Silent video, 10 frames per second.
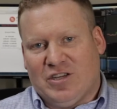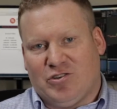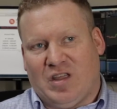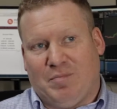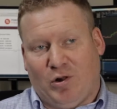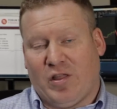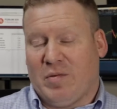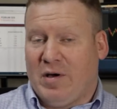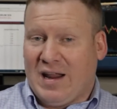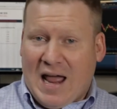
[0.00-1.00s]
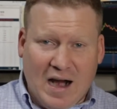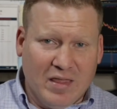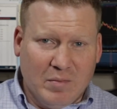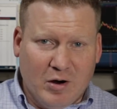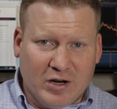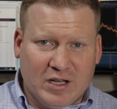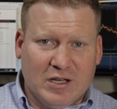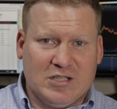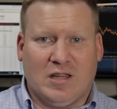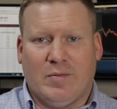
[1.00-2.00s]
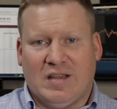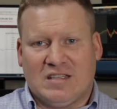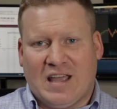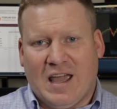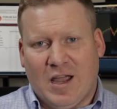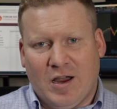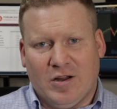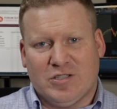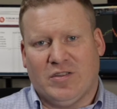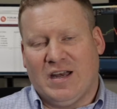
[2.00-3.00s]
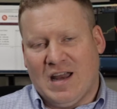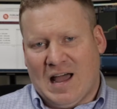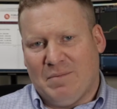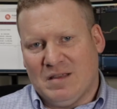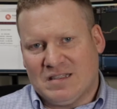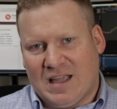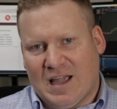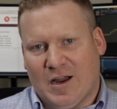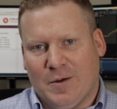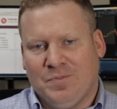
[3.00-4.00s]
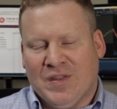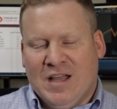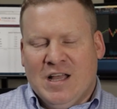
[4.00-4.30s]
Should they pull all their money out of the market? Should they be scared? Should they not be scared?